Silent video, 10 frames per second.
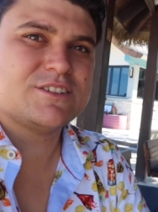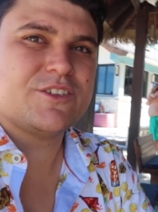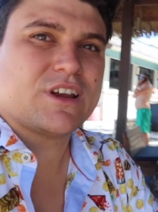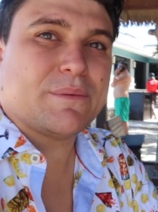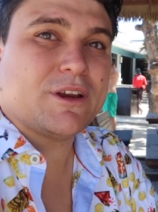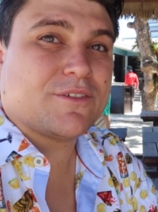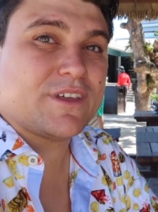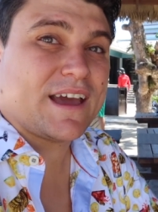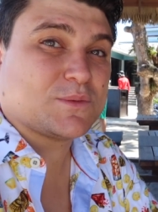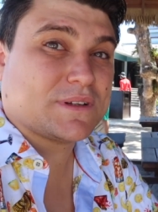this: you're coming here for
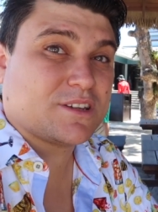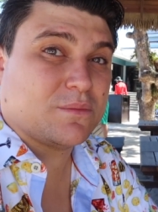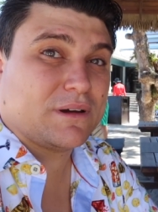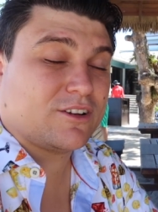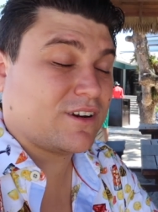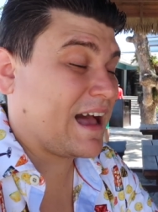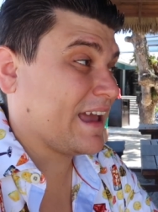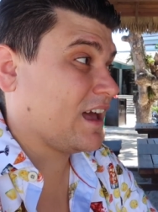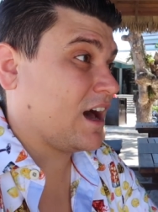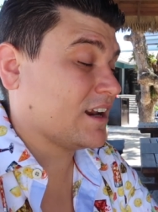the aspects of the butler.
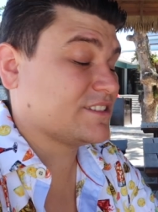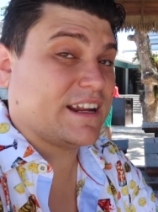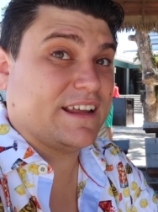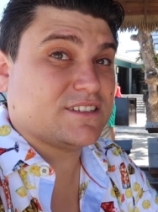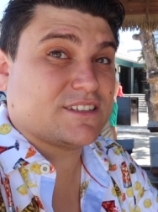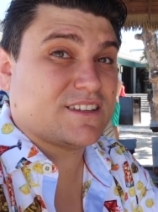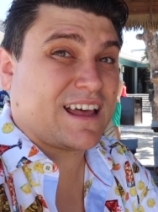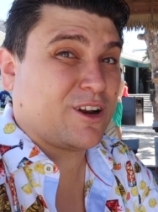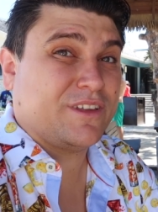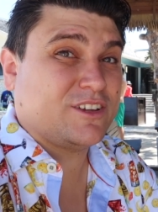I honestly, I hate to say this,
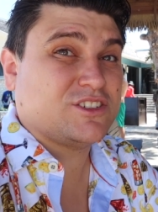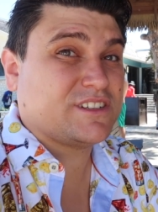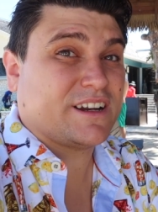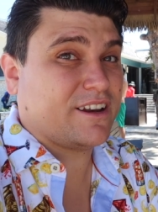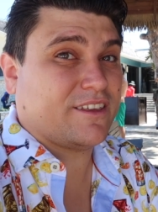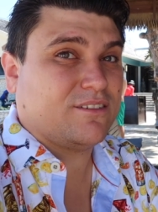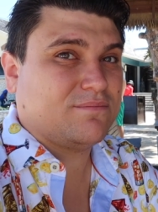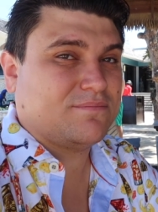I don't think she's done anything.